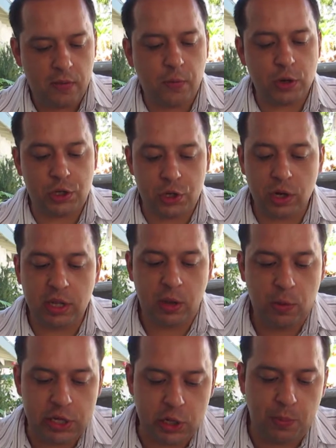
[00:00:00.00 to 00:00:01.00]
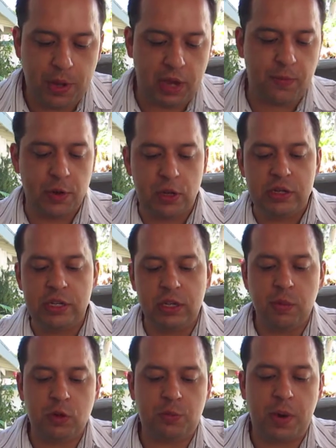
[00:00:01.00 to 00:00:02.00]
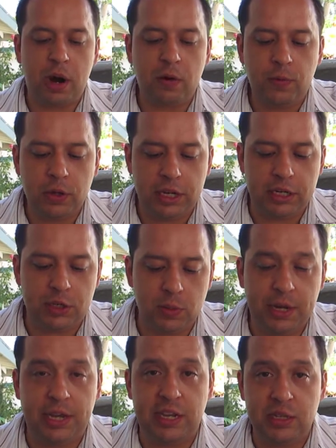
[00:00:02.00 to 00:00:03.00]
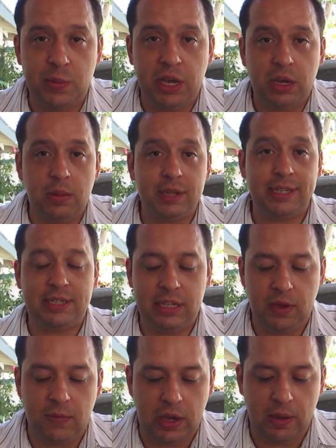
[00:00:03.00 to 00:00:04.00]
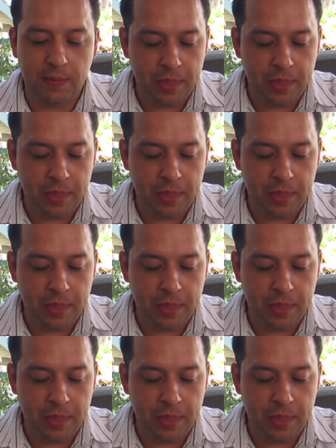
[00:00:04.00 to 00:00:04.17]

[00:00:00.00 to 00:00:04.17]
For surely we shall pay for using the most powerful instrument, he's speaking about the TV,